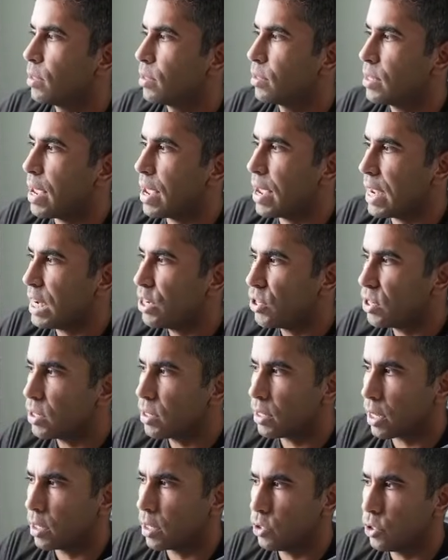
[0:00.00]
the
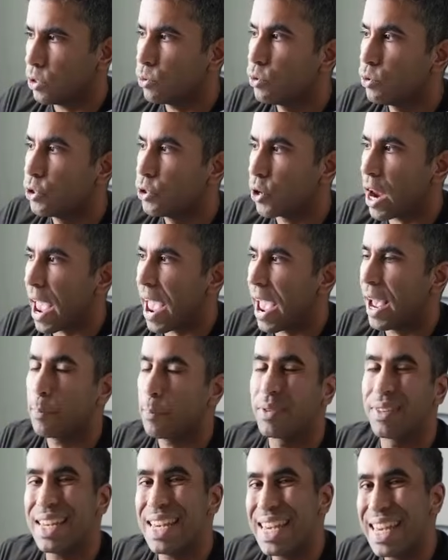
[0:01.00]
agents can use your
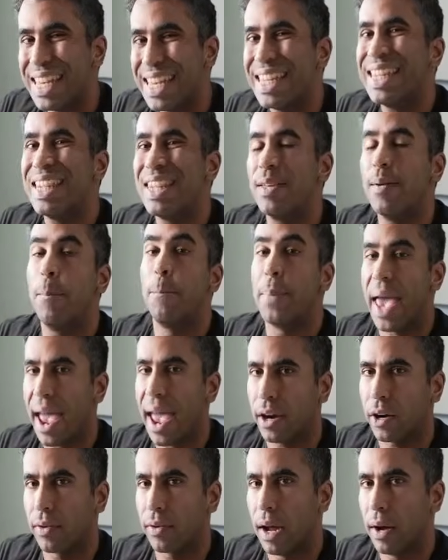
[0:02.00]
apps in the
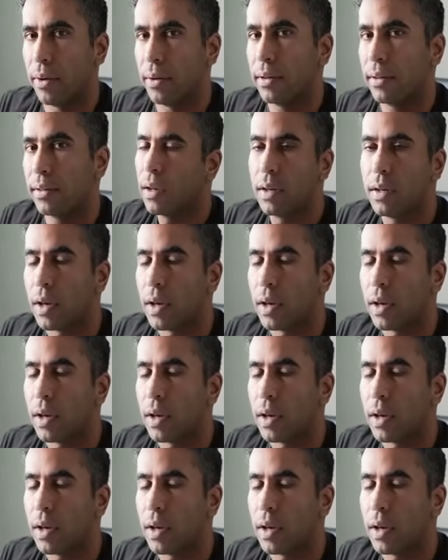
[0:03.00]
background,